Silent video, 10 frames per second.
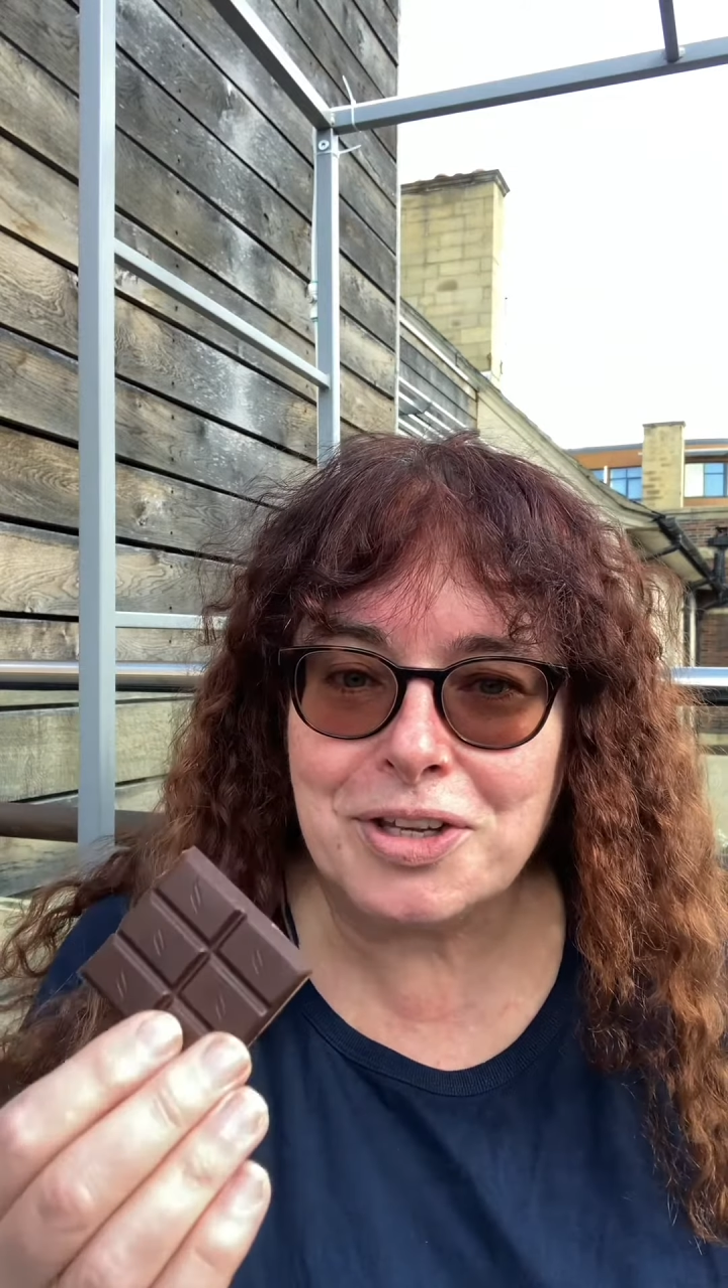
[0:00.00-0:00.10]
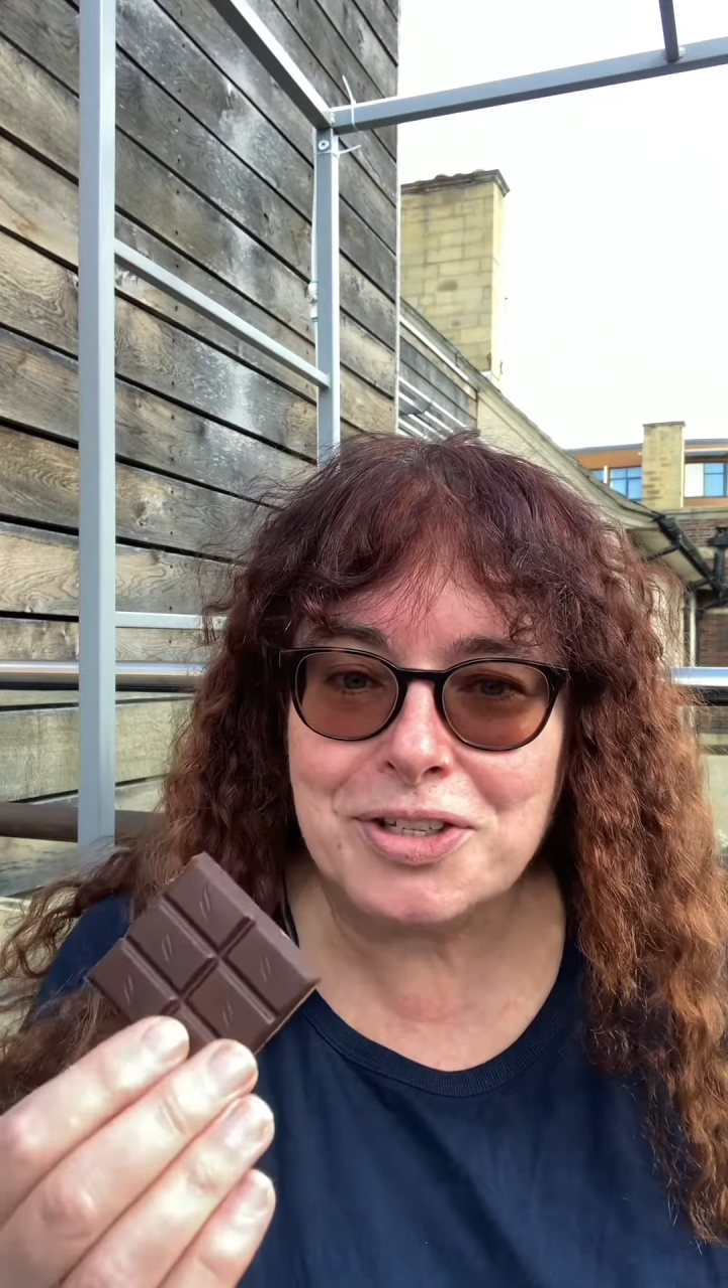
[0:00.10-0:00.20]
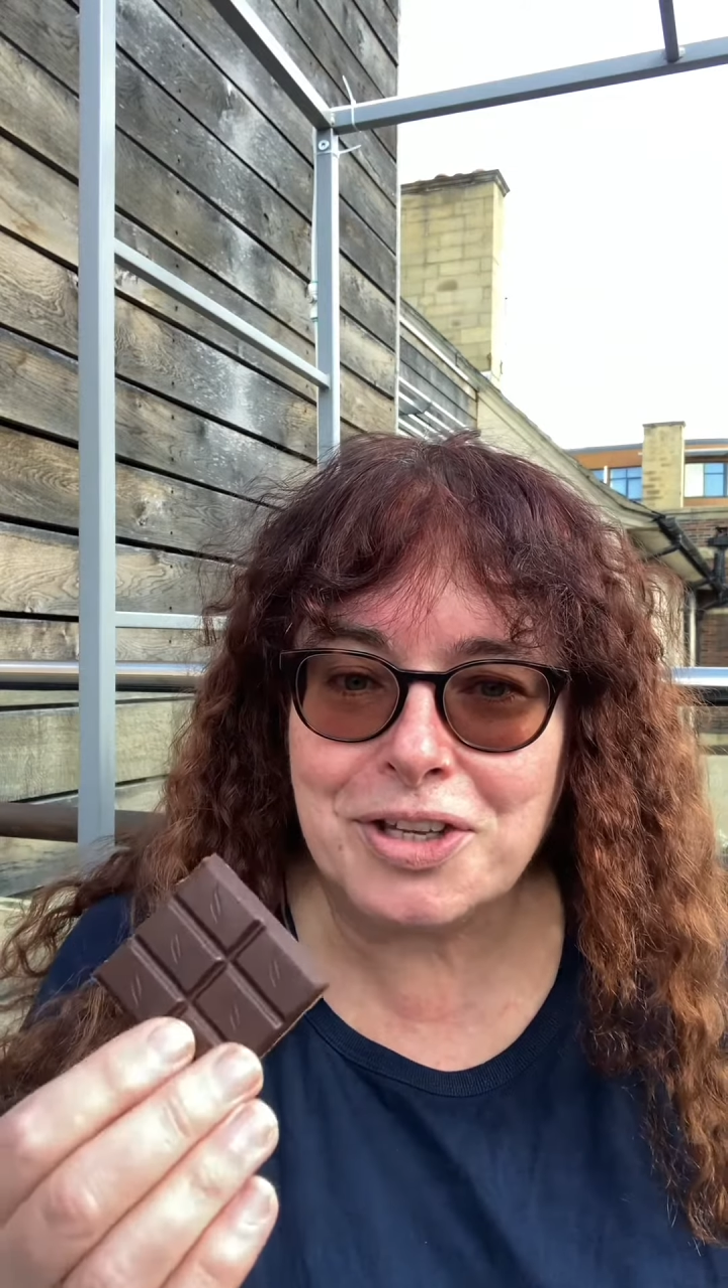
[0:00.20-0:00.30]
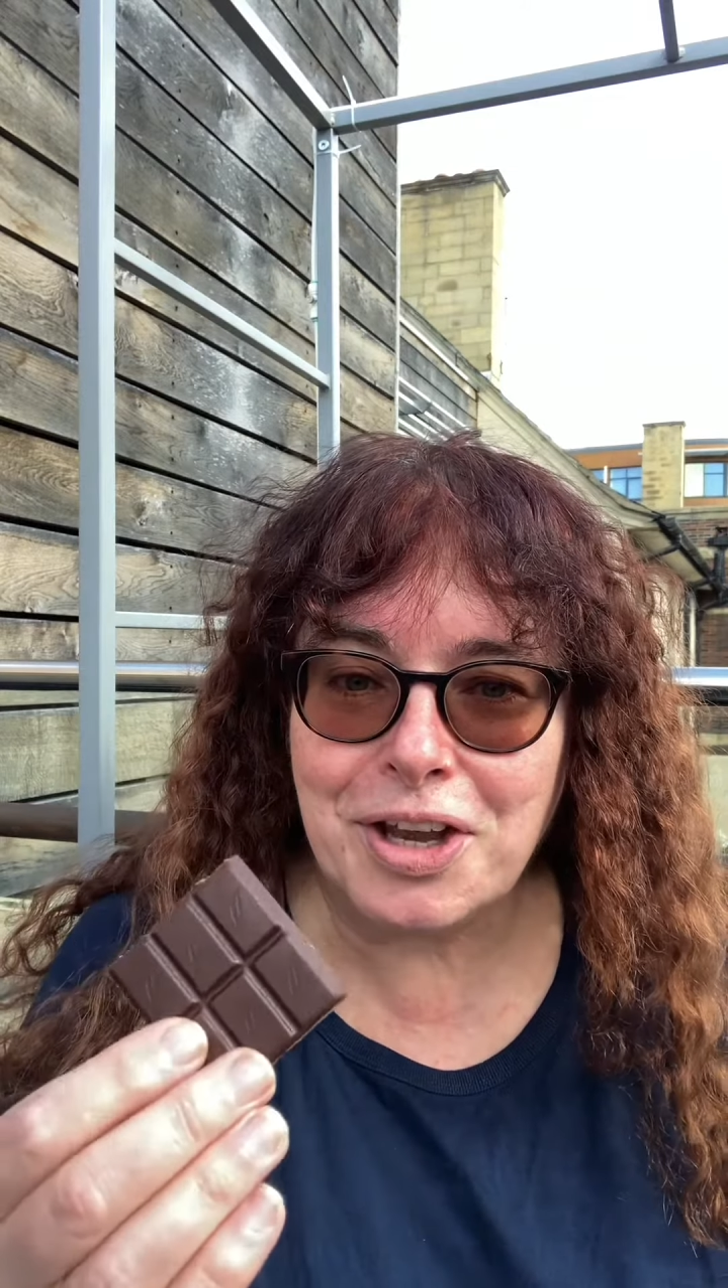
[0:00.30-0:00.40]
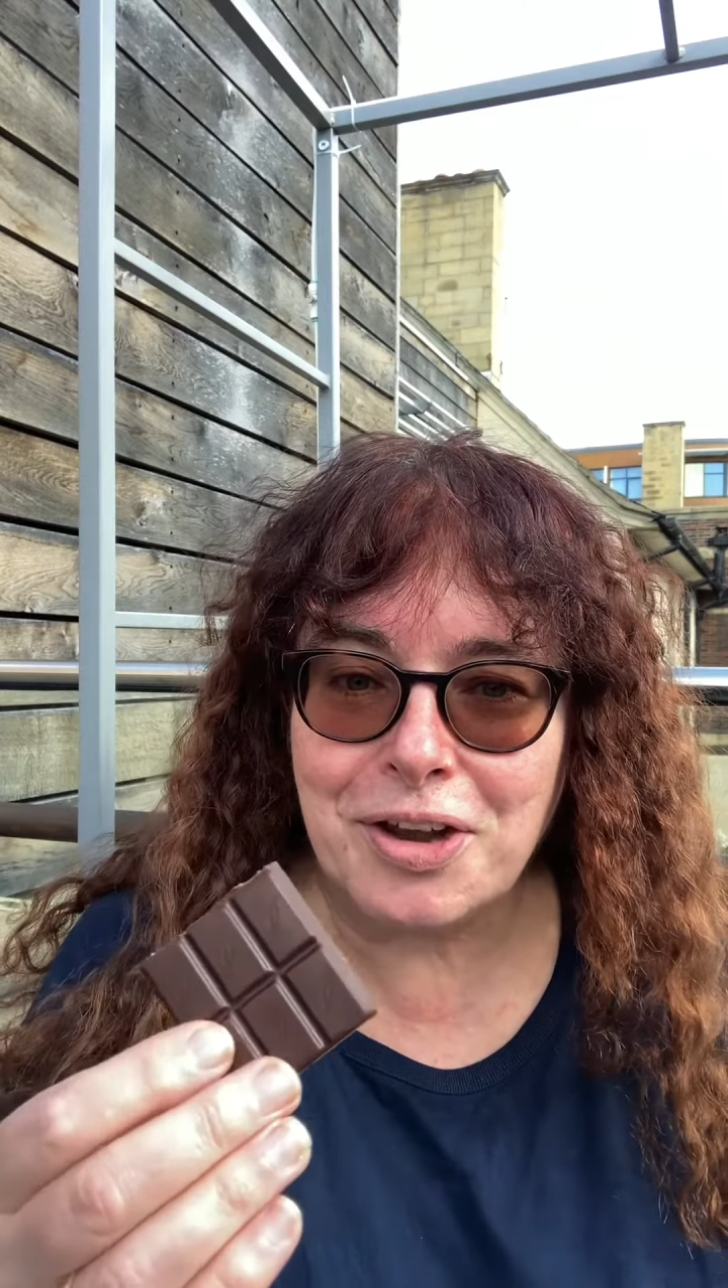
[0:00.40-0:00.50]

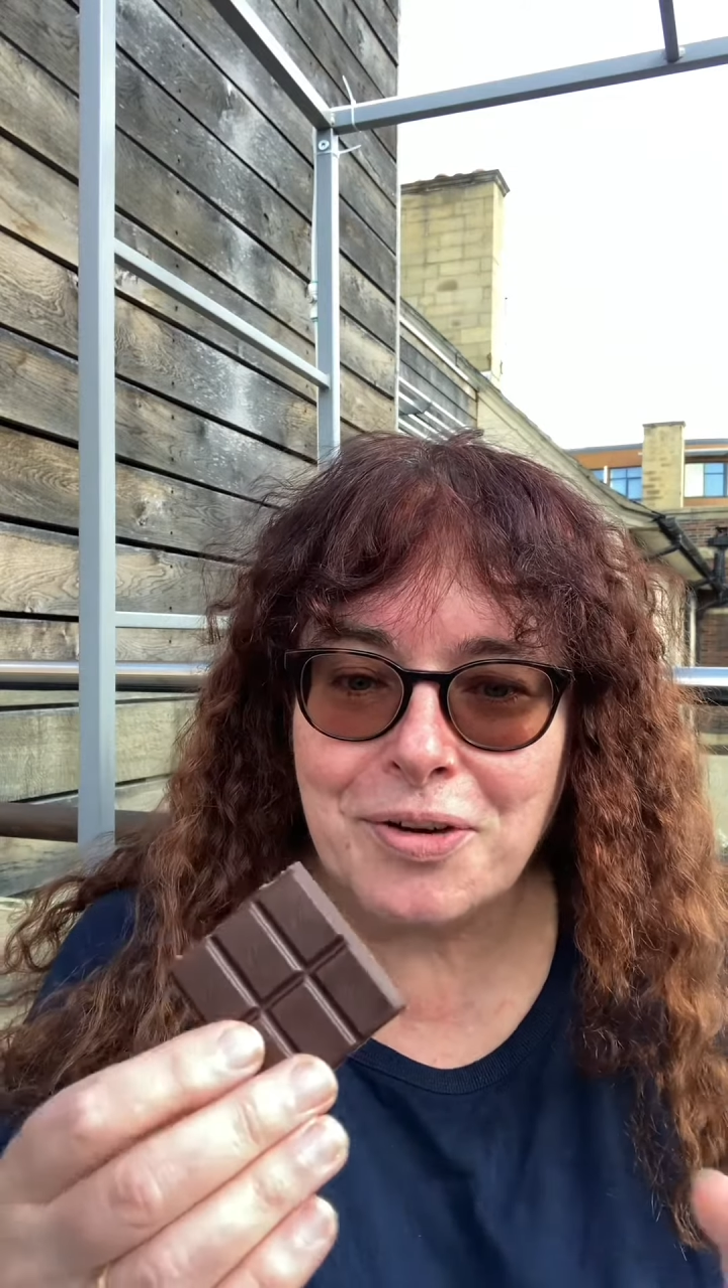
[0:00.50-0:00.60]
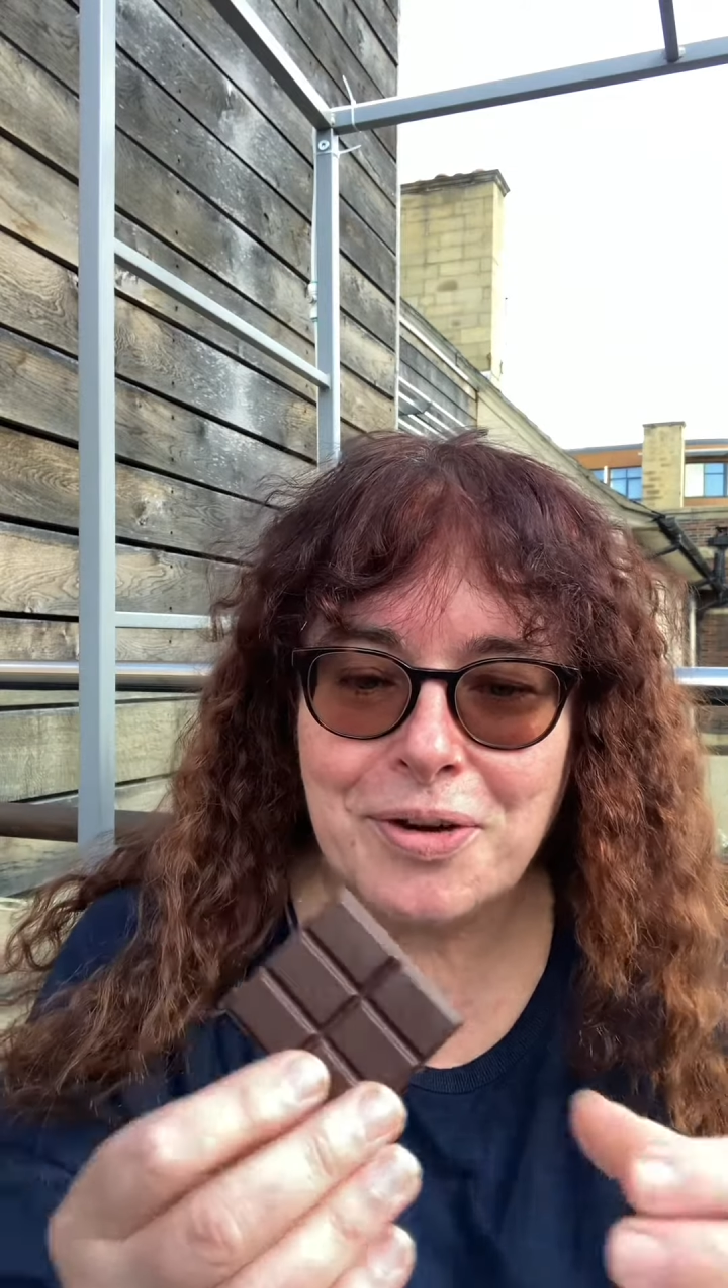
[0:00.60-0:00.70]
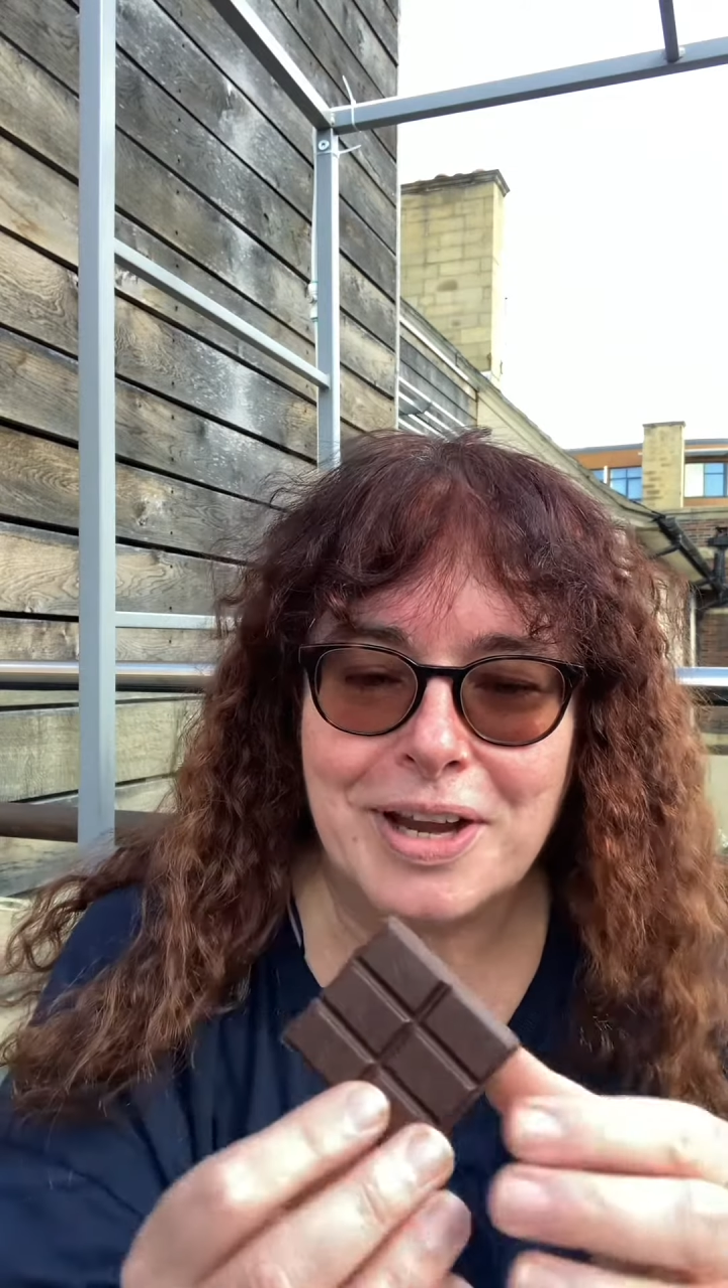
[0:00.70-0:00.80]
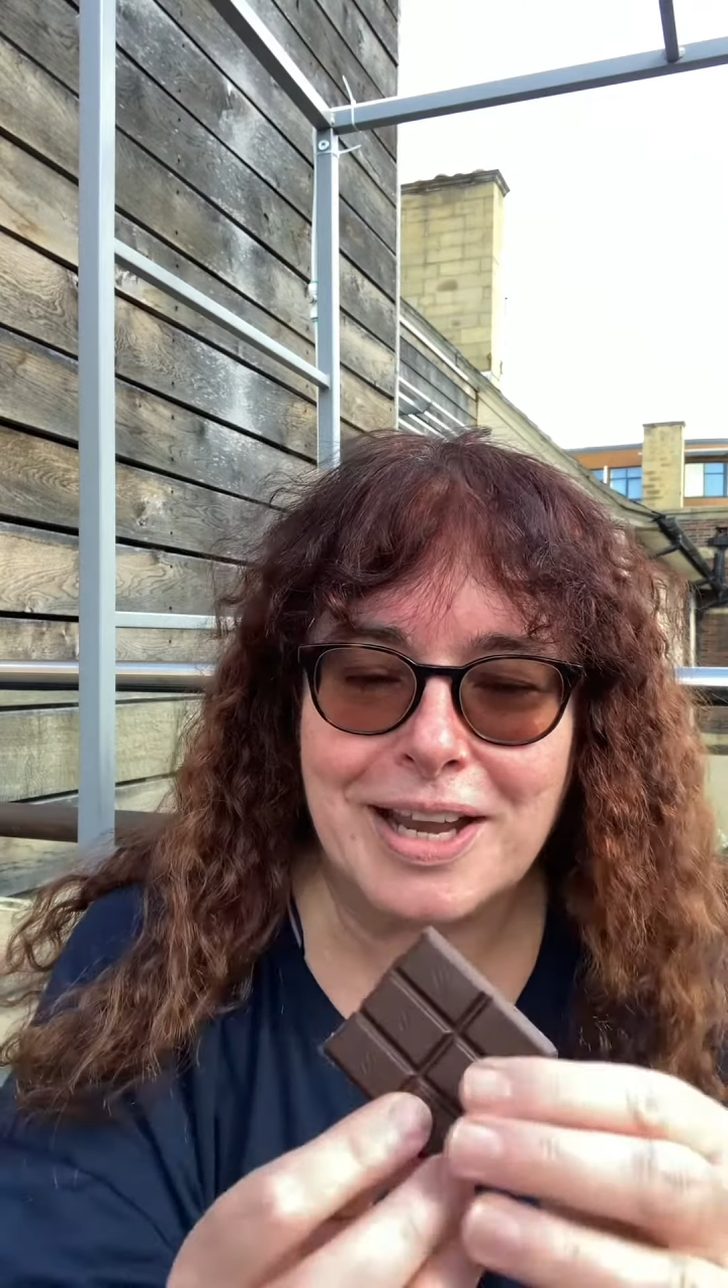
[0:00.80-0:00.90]
do